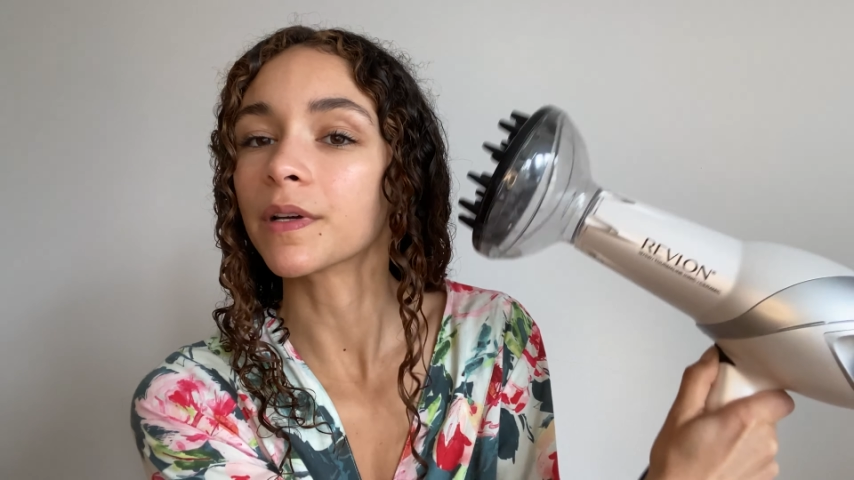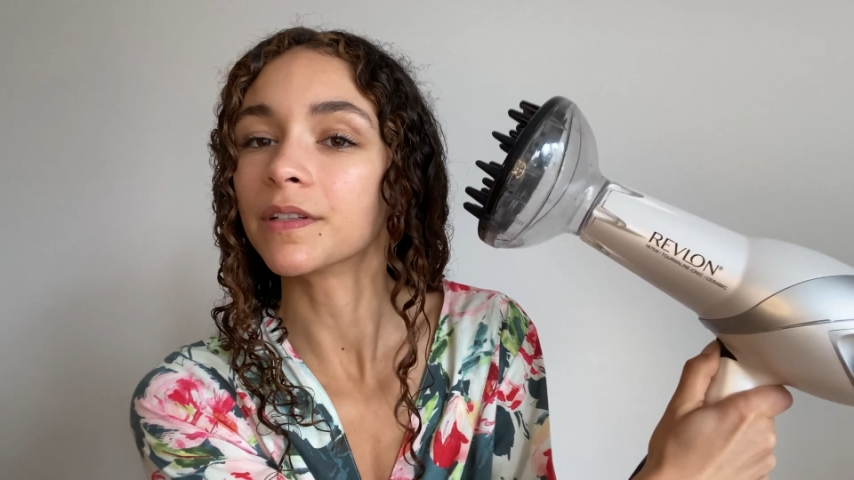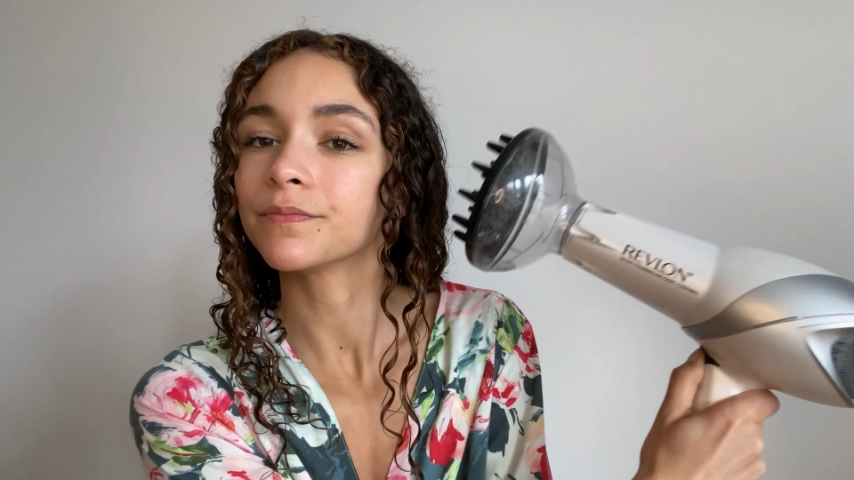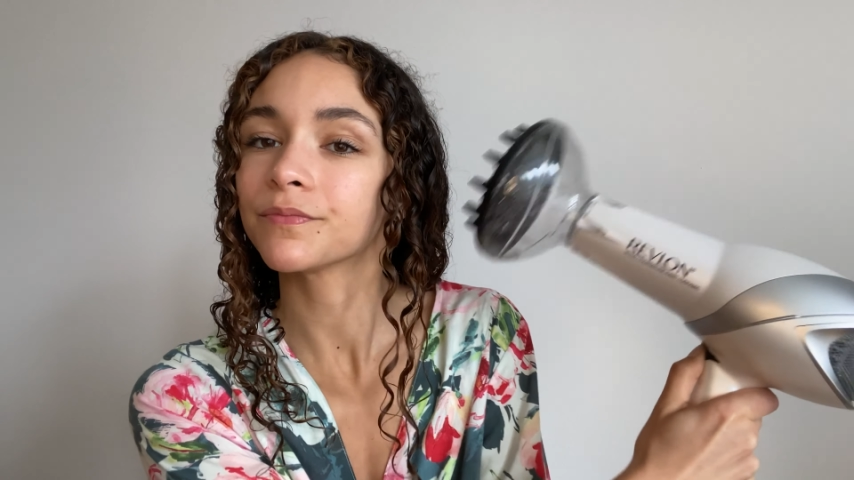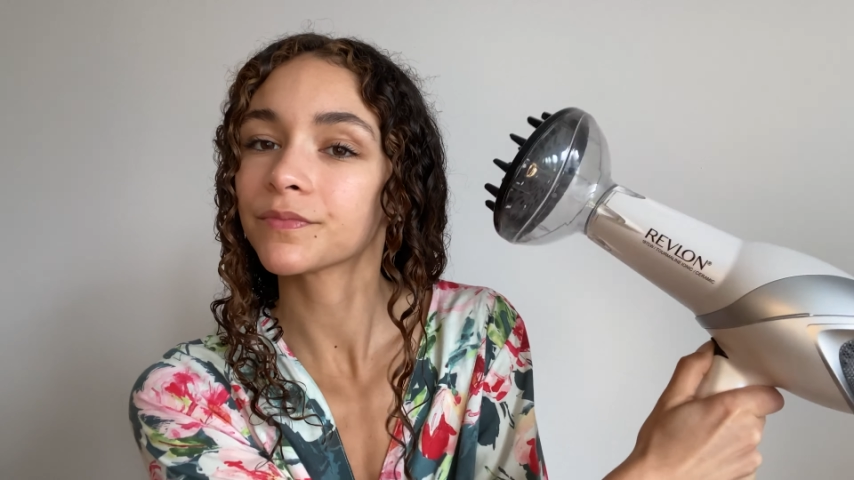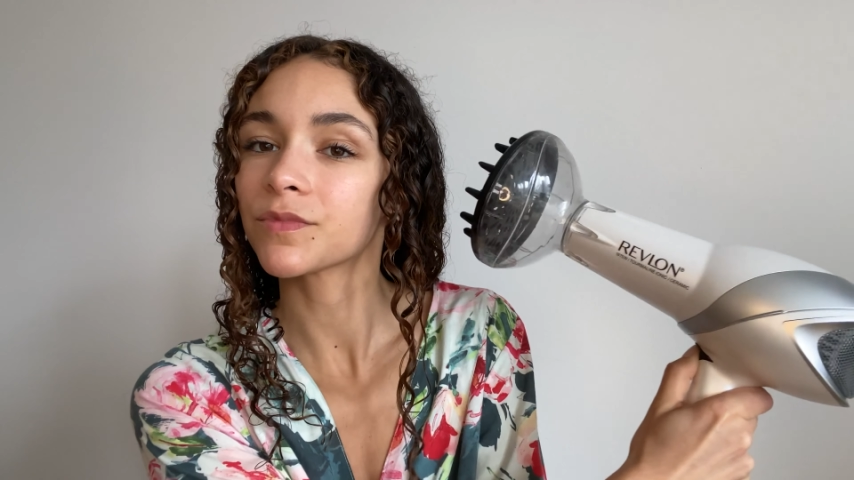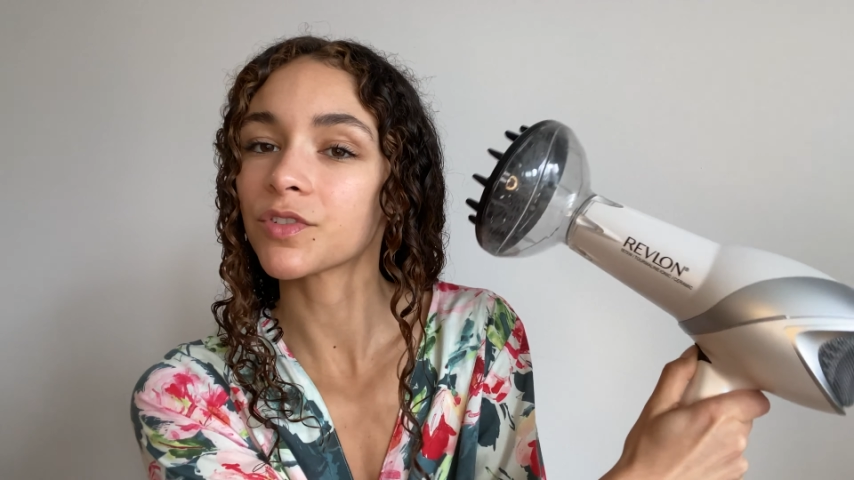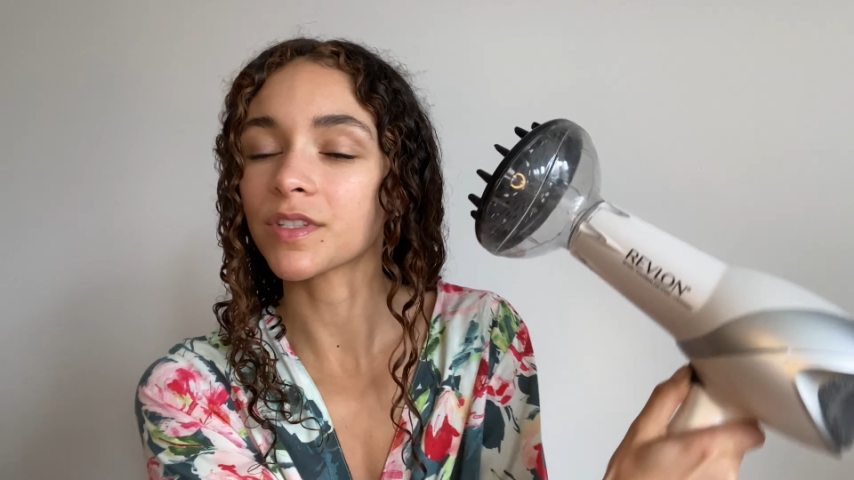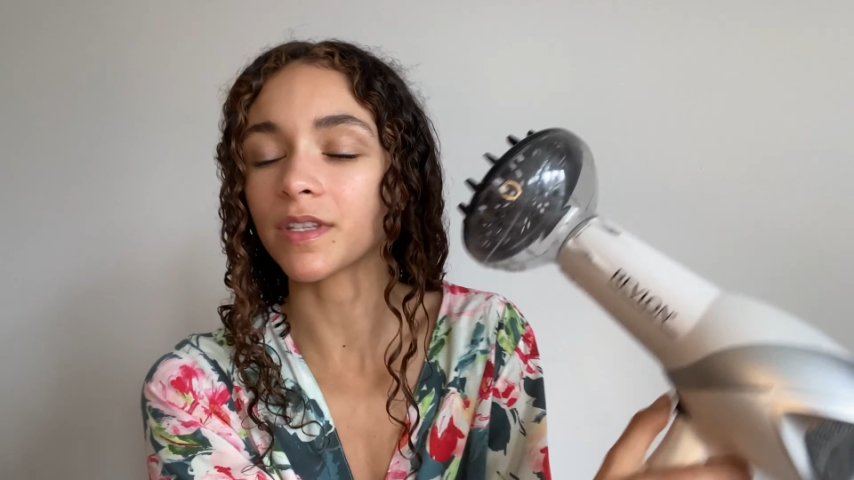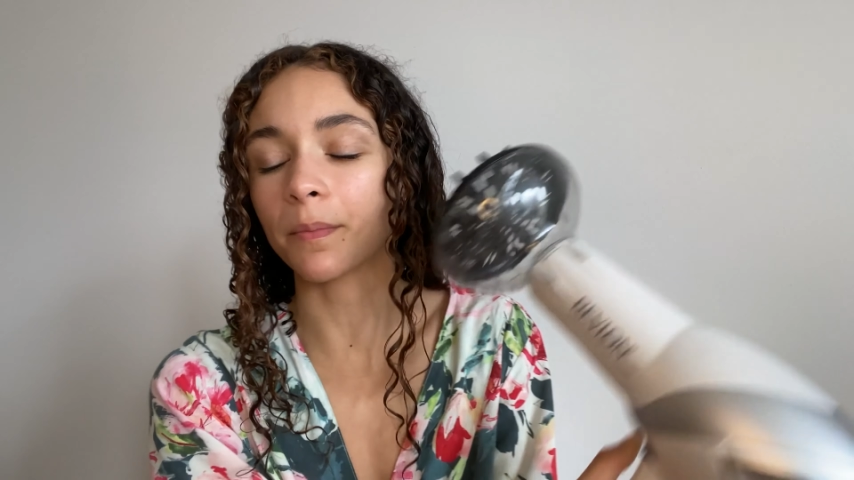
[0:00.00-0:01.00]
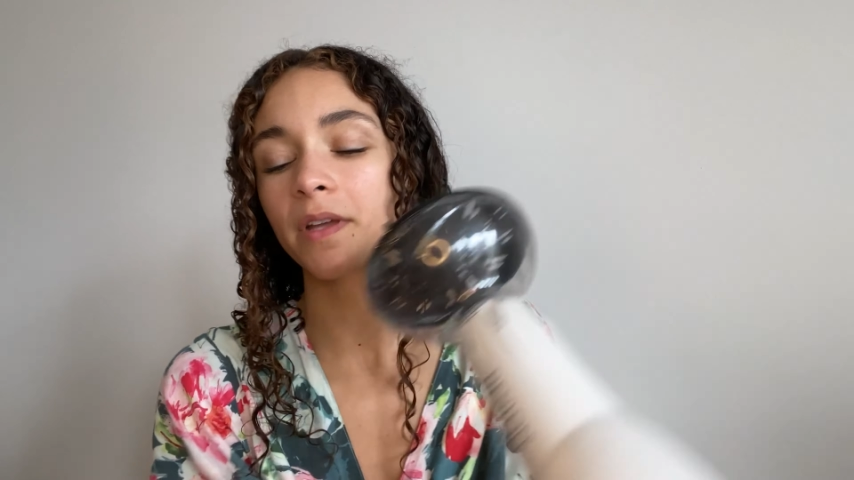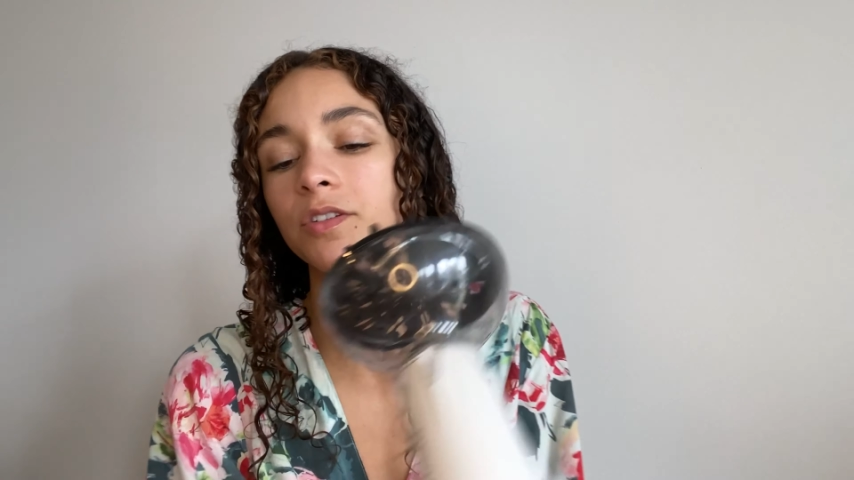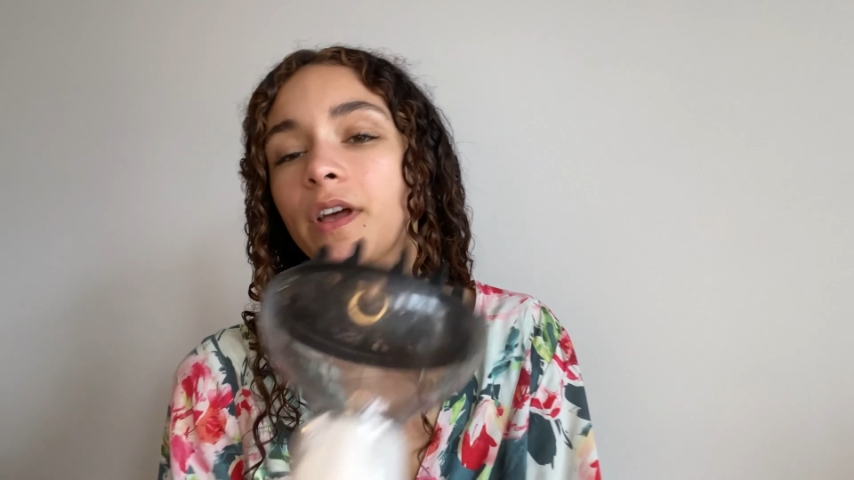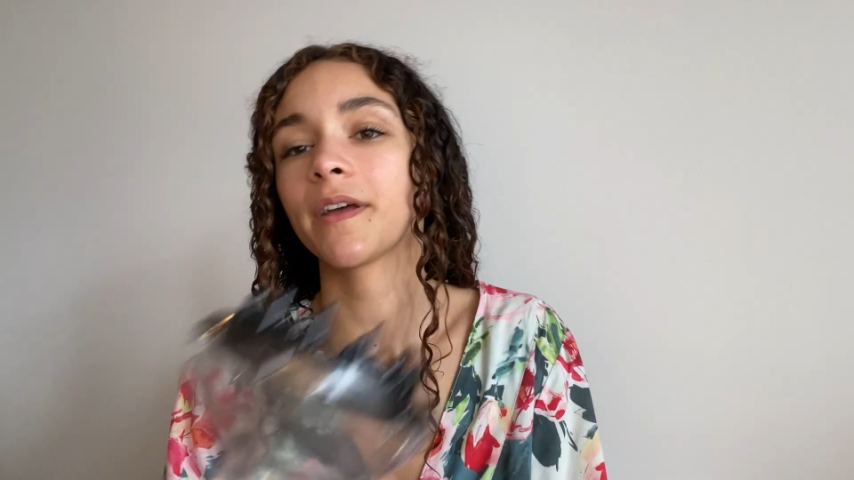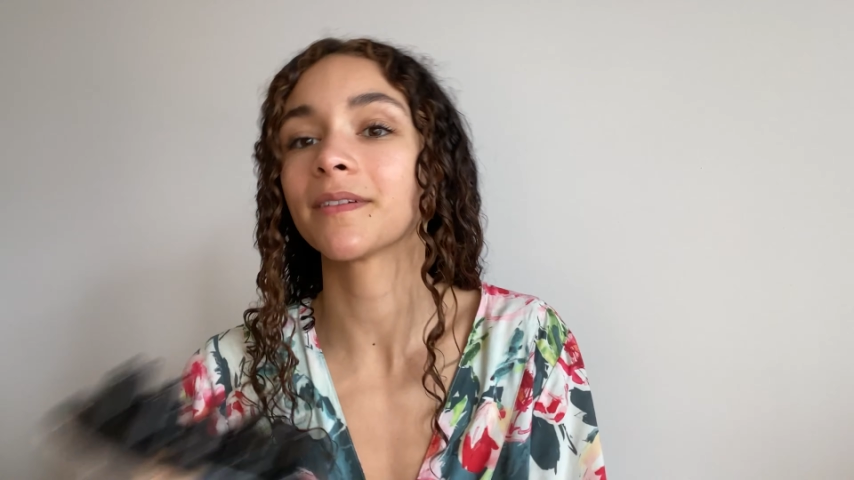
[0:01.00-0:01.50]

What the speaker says: but just semi-dry.